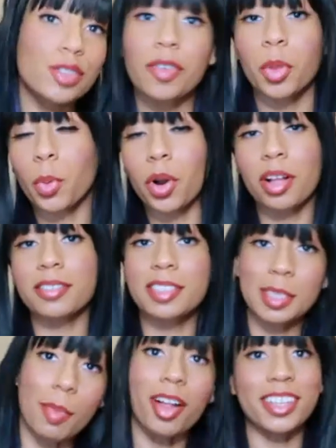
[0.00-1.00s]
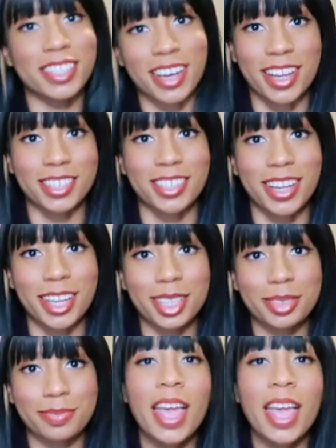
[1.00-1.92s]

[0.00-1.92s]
from the world's smallest continent,